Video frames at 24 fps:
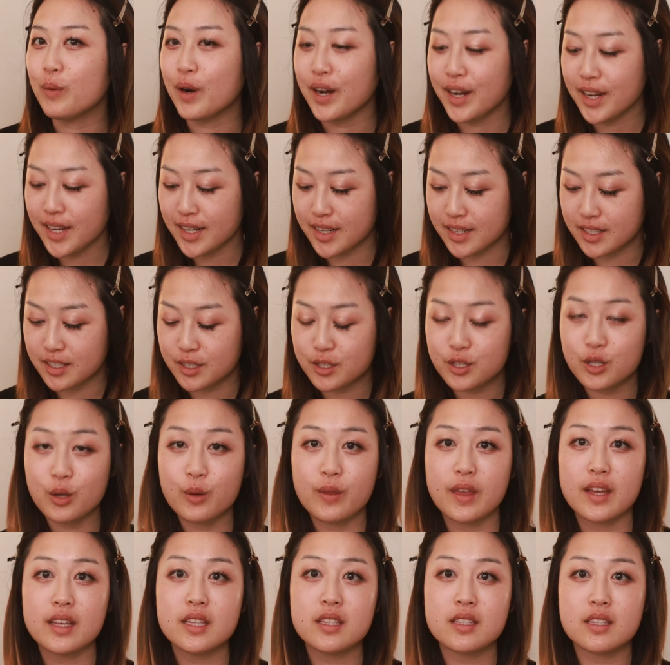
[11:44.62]
right, so
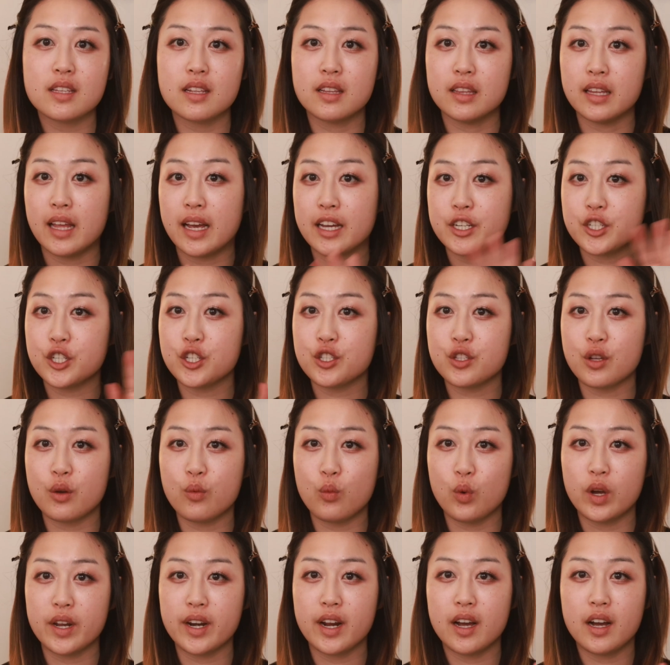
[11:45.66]
that's lashes
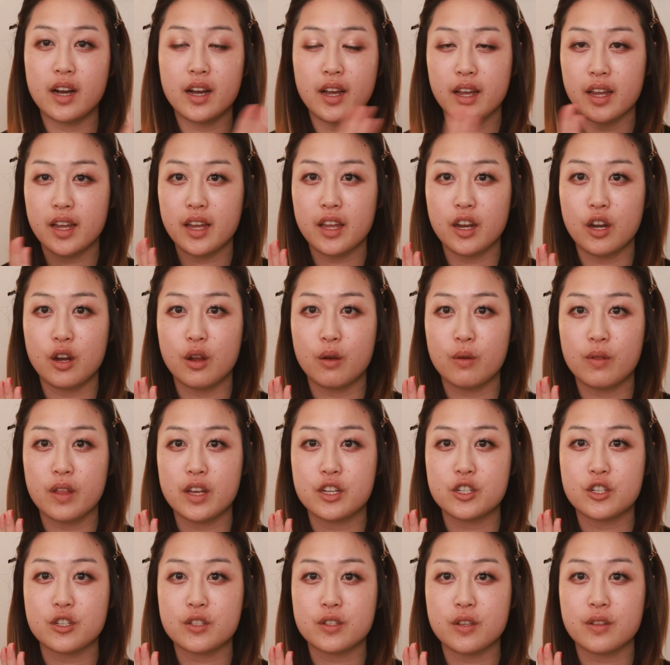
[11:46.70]
on one eye, no
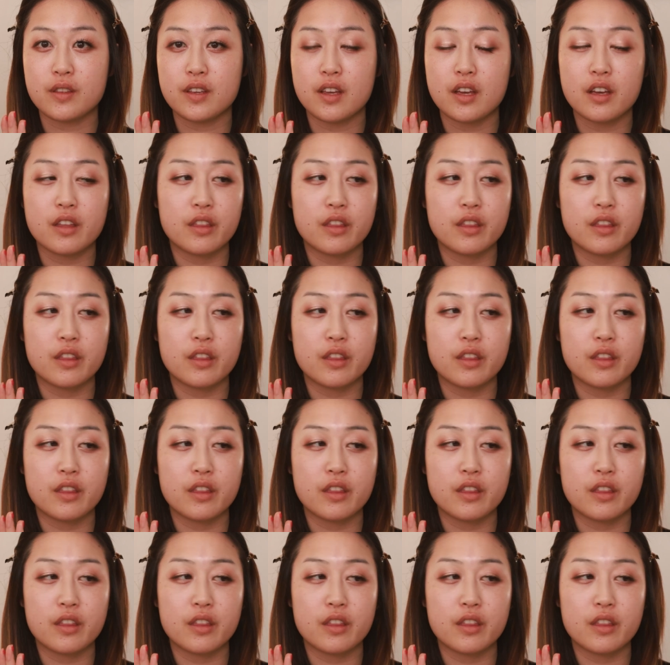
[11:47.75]
lashes on the